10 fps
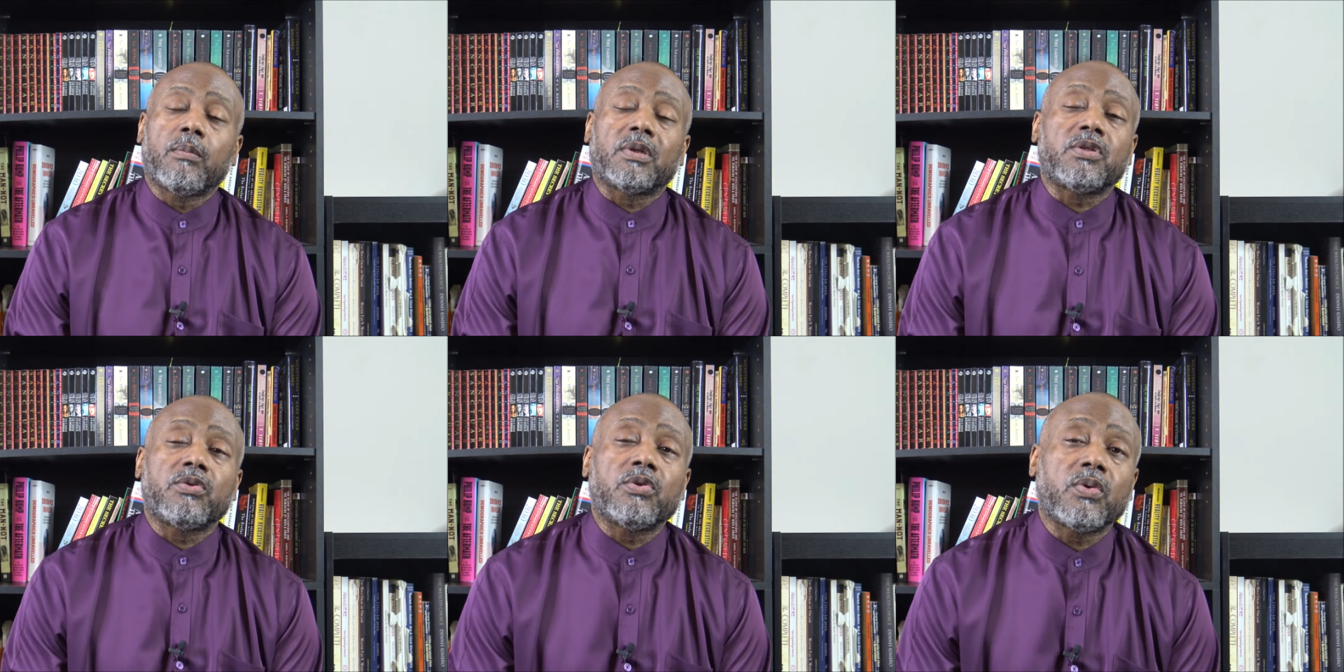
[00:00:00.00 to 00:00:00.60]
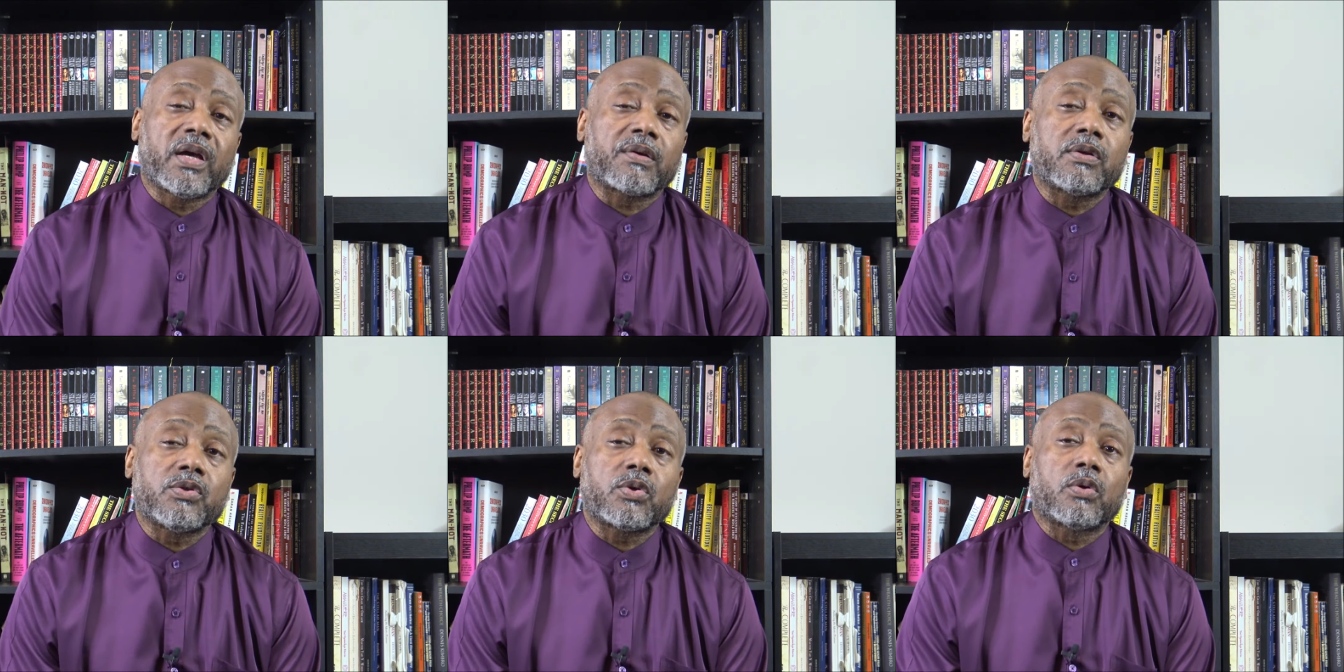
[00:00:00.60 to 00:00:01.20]
But you do have
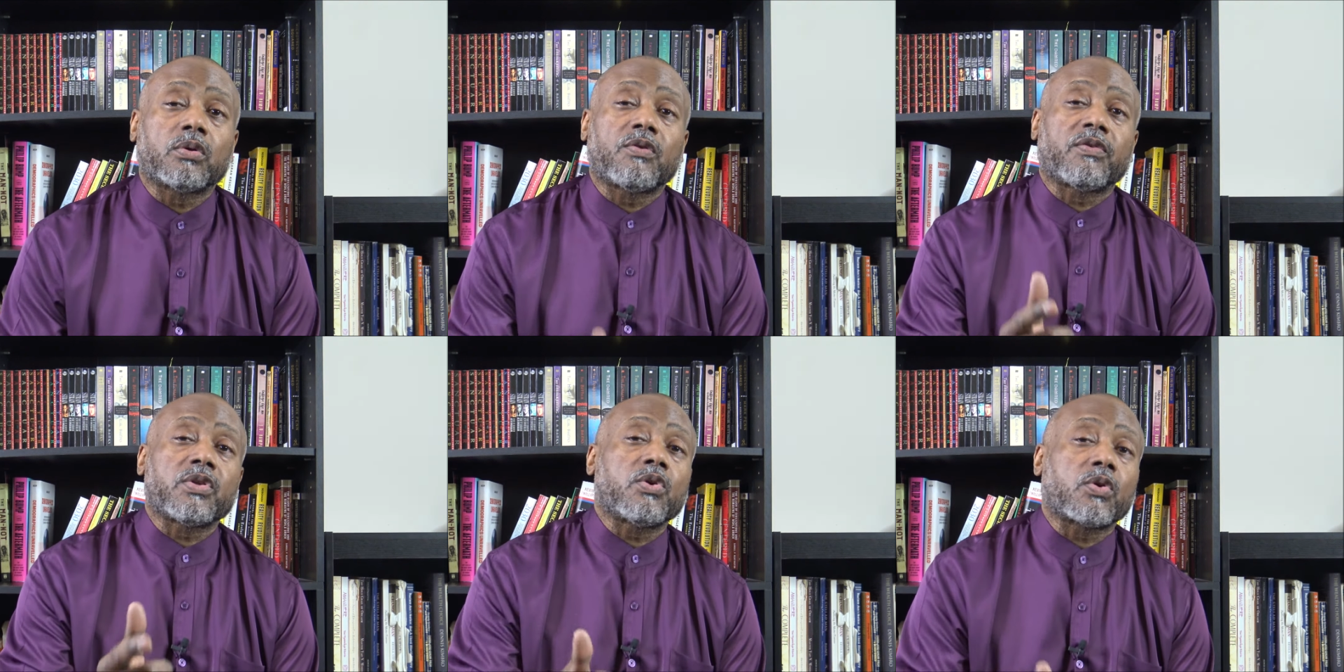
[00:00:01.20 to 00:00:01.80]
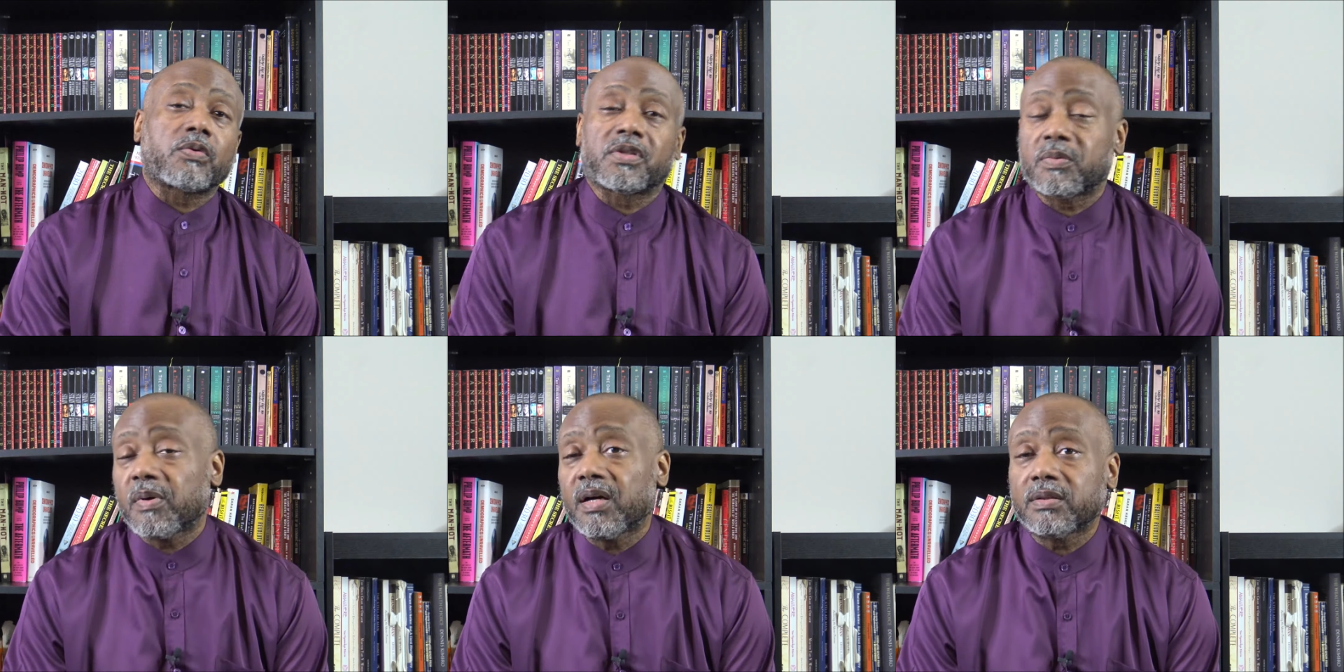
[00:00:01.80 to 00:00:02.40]
control over your
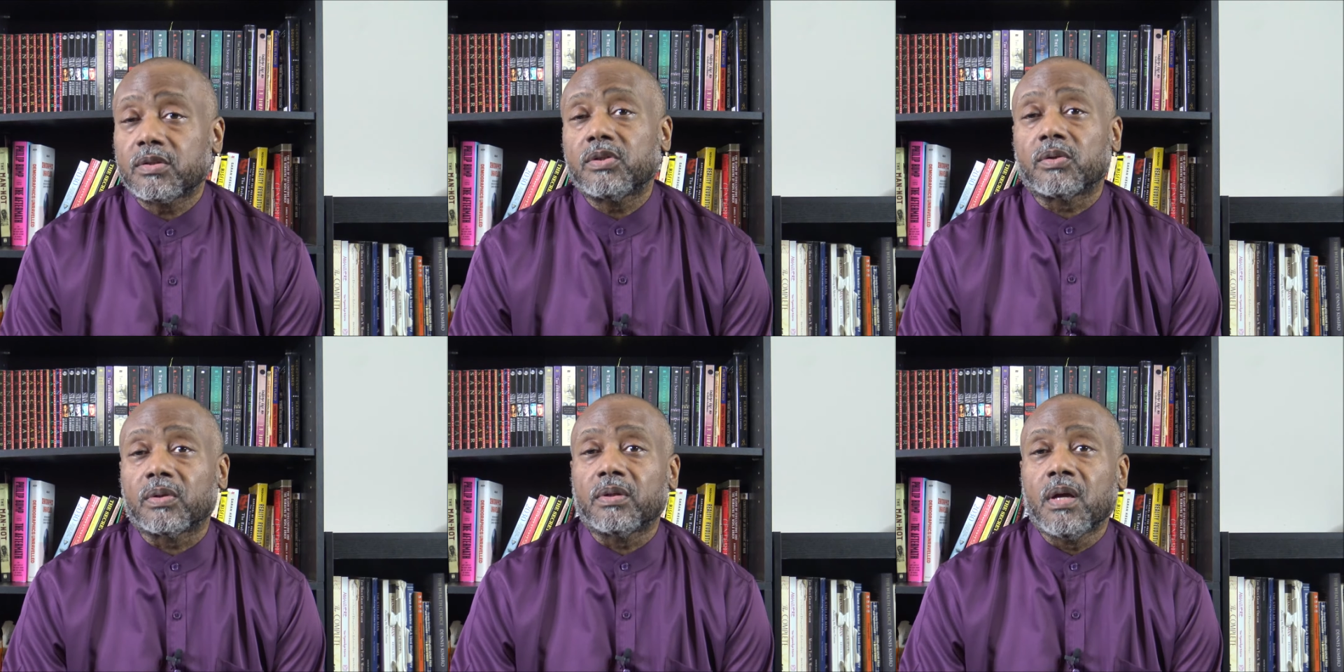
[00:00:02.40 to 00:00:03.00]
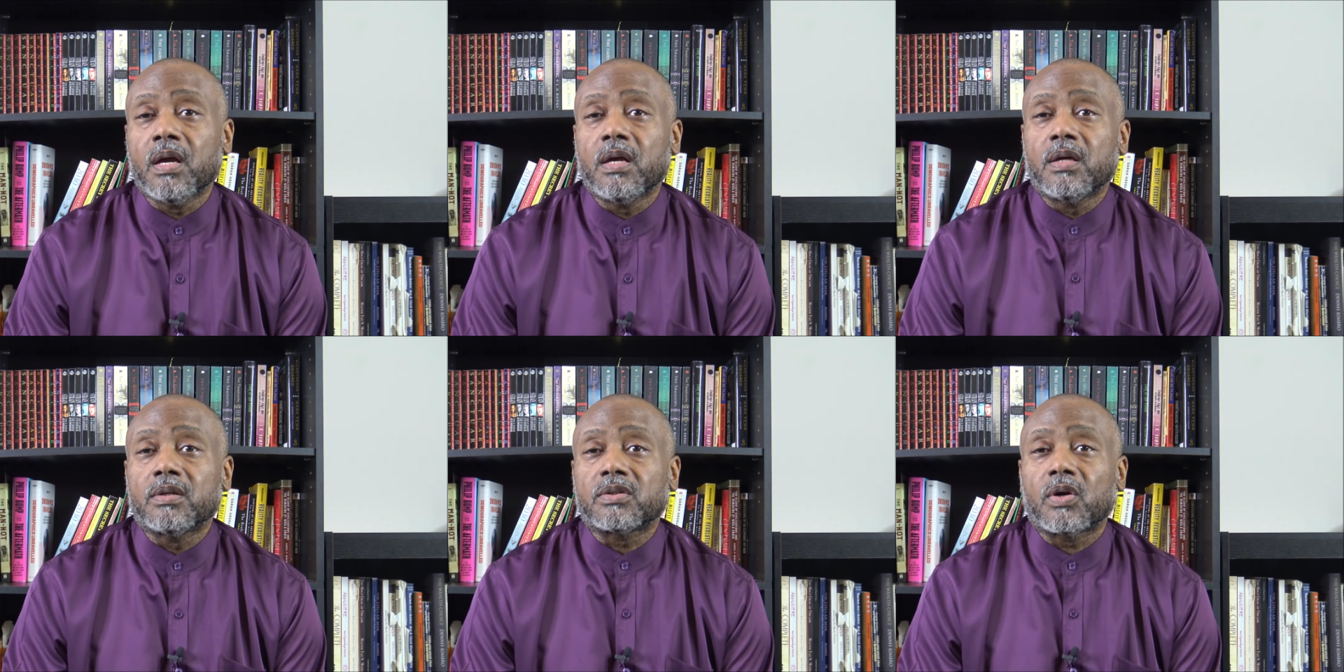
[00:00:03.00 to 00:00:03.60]
response to it.
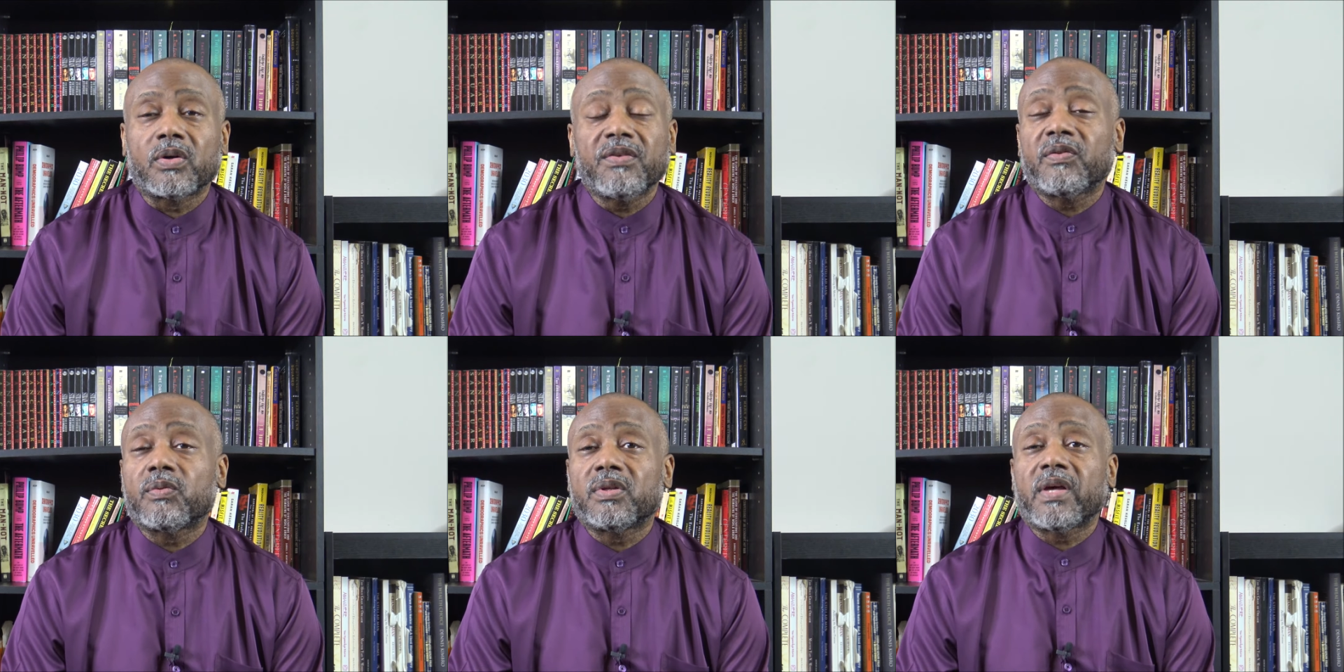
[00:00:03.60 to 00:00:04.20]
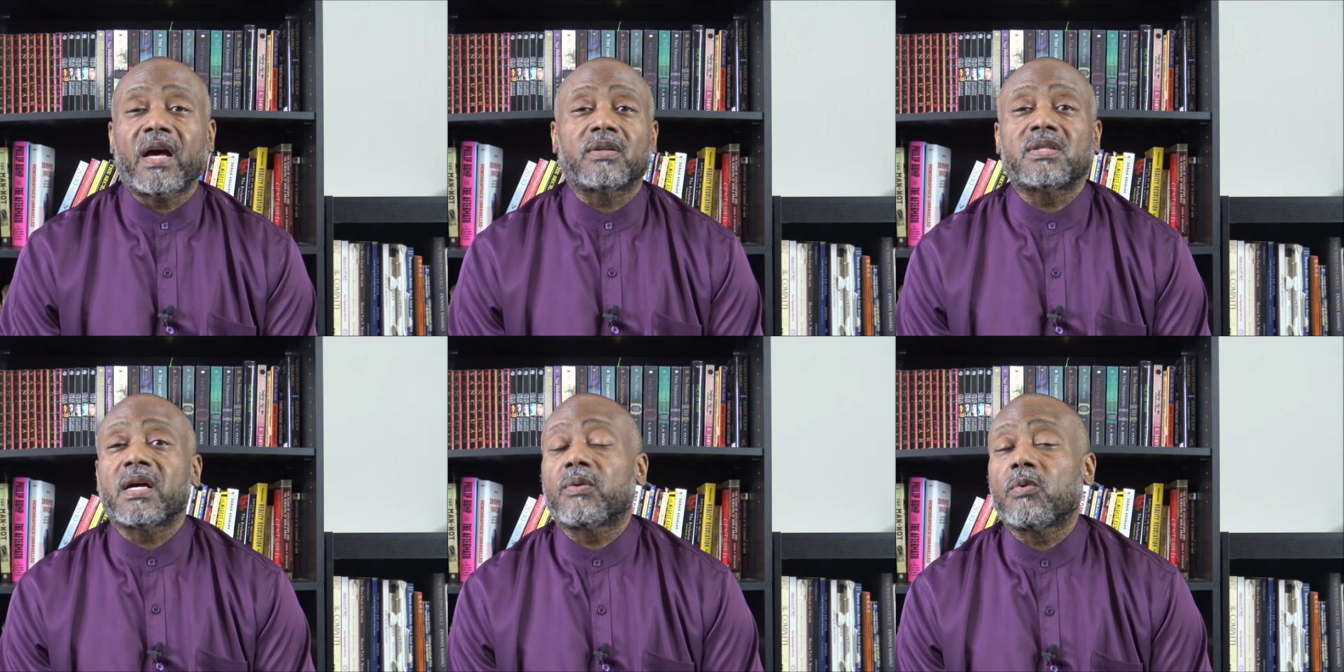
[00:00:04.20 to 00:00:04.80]
So even when the
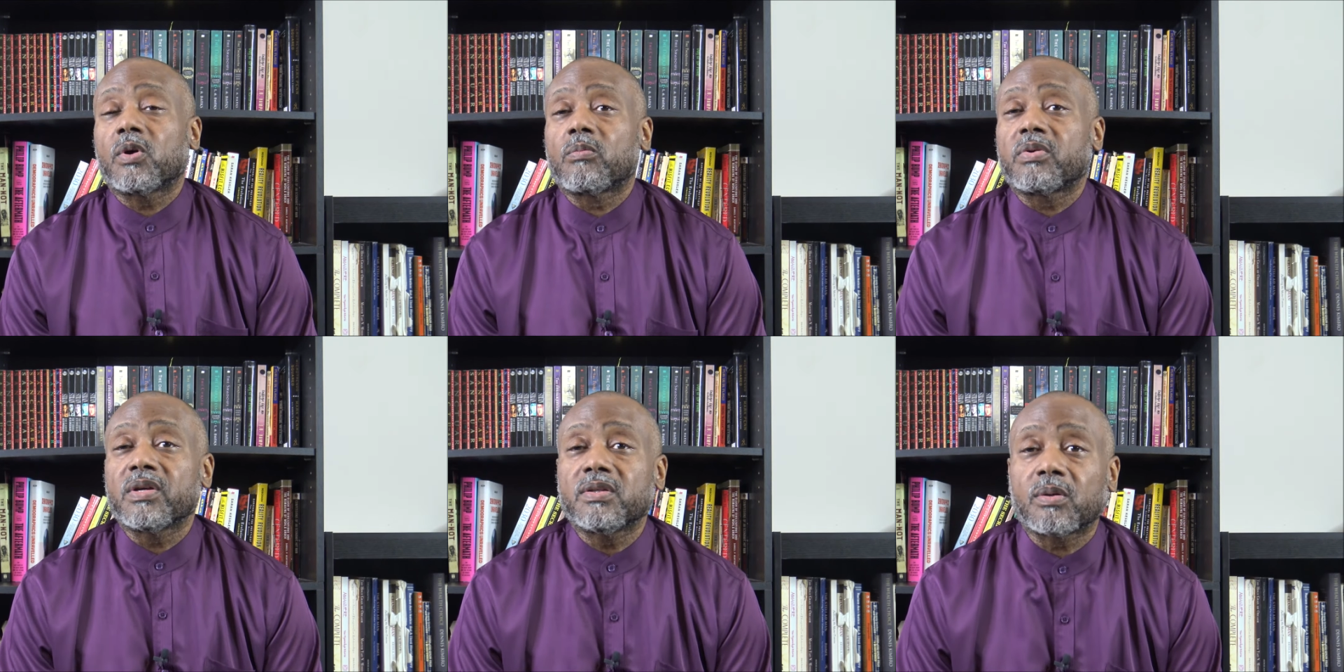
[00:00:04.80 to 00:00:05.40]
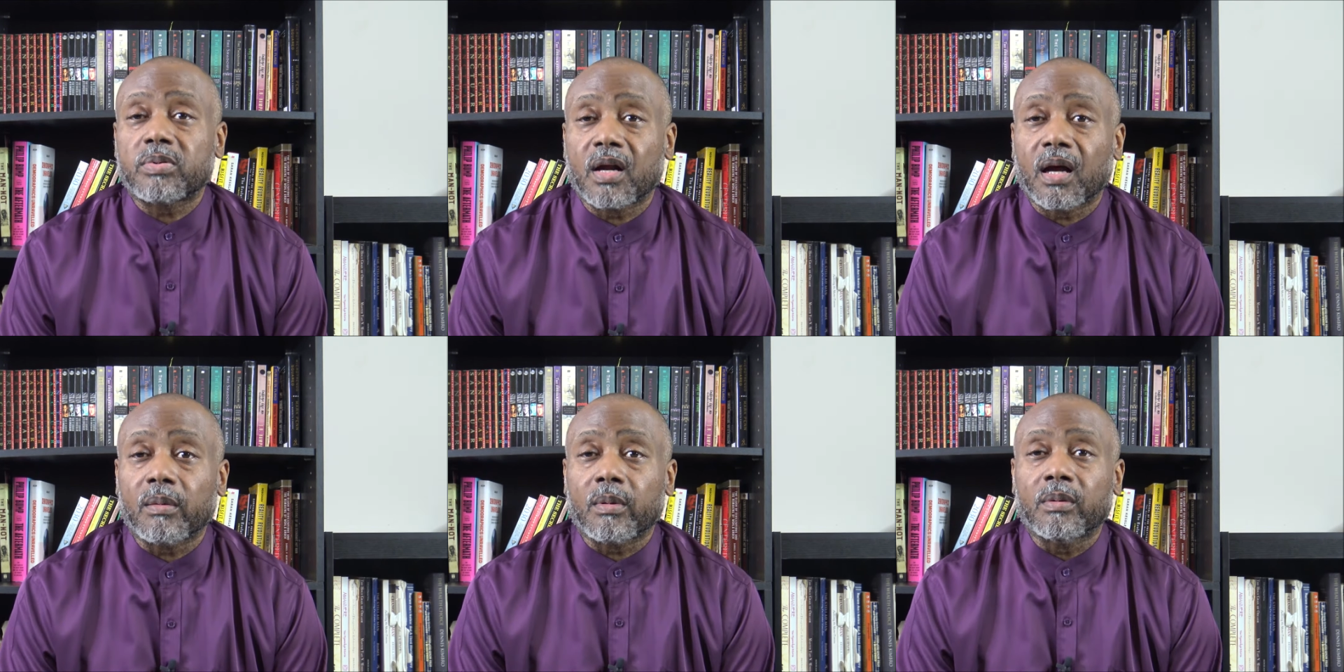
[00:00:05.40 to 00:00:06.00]
outside world brings a
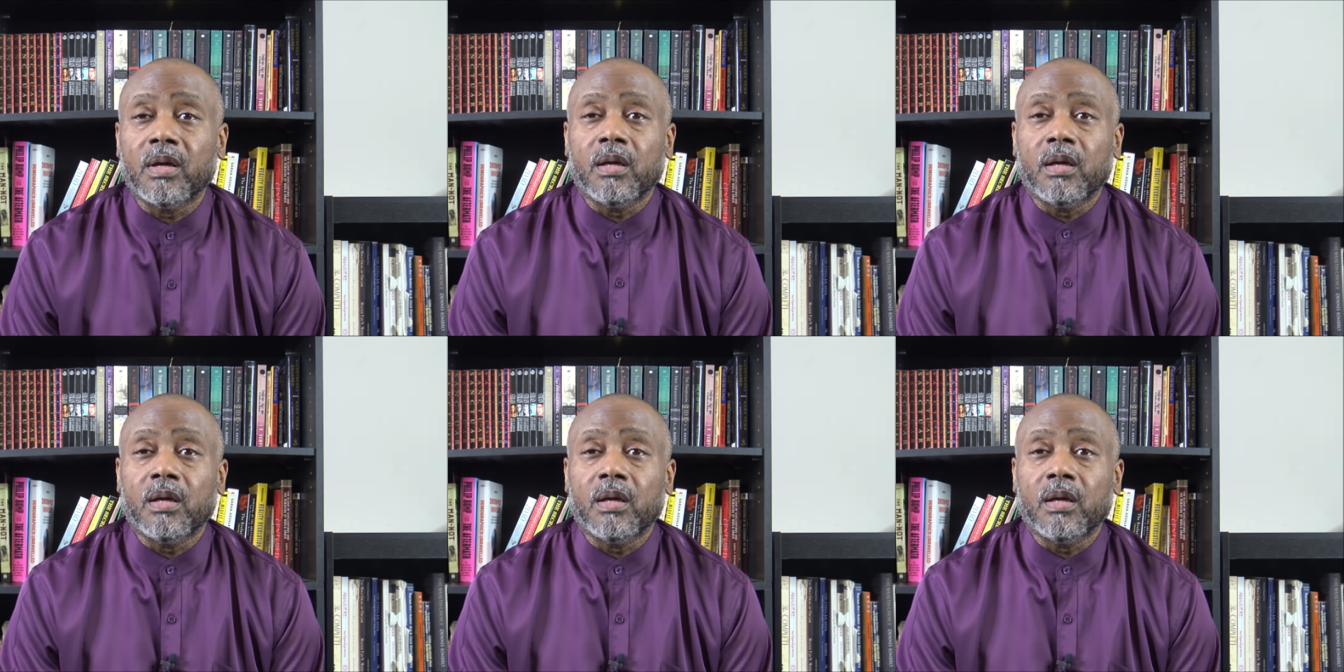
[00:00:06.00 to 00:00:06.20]
problem,